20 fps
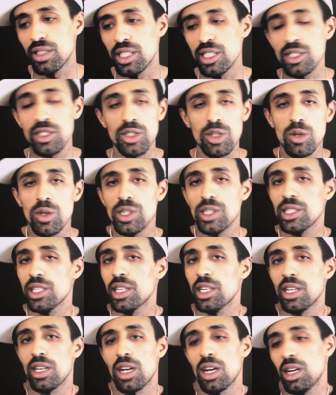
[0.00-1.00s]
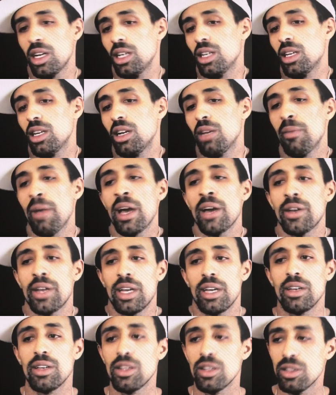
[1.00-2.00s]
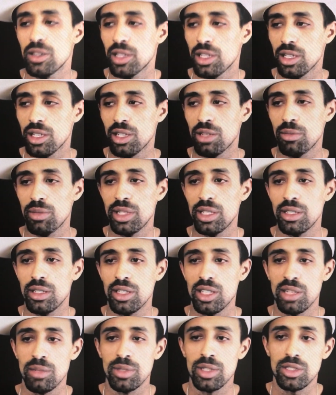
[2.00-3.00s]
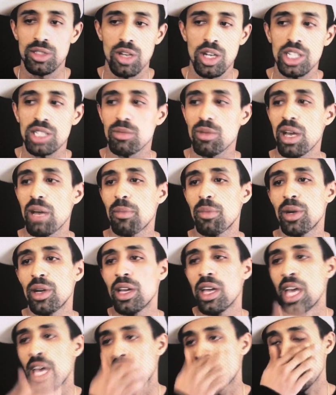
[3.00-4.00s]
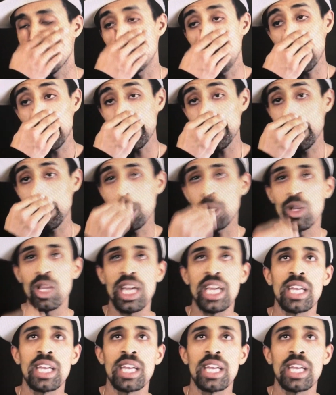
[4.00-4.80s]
these stories are gonna come out now, they're gonna be talked about, and especially,